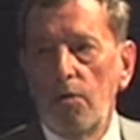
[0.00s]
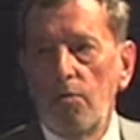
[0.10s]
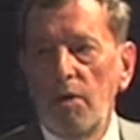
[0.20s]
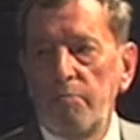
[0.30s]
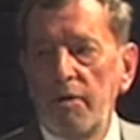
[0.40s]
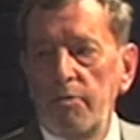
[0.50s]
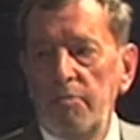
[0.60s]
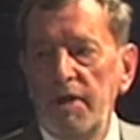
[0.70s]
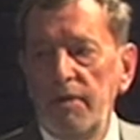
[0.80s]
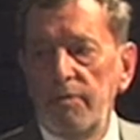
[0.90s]
Well,
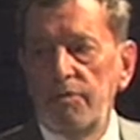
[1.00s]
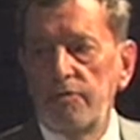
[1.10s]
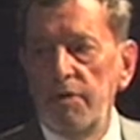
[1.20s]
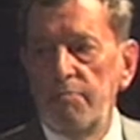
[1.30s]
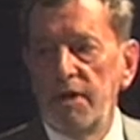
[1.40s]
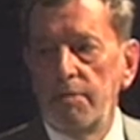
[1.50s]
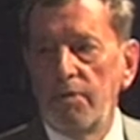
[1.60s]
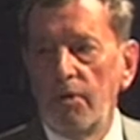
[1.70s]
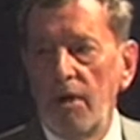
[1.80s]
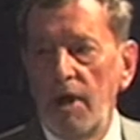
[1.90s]
probably three
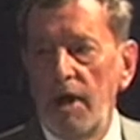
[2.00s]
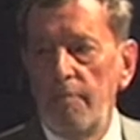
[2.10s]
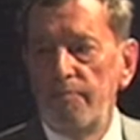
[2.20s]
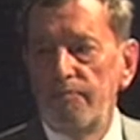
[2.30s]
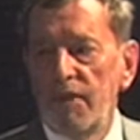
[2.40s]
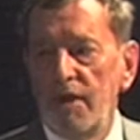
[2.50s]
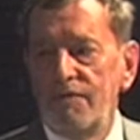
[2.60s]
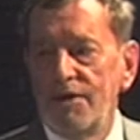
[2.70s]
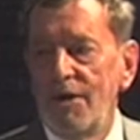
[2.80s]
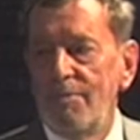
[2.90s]
people, if
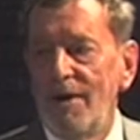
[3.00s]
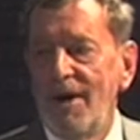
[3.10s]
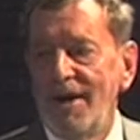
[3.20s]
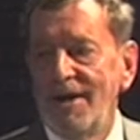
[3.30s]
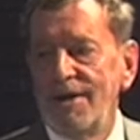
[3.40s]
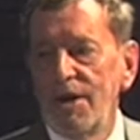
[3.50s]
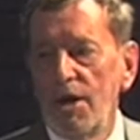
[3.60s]
you don't mind.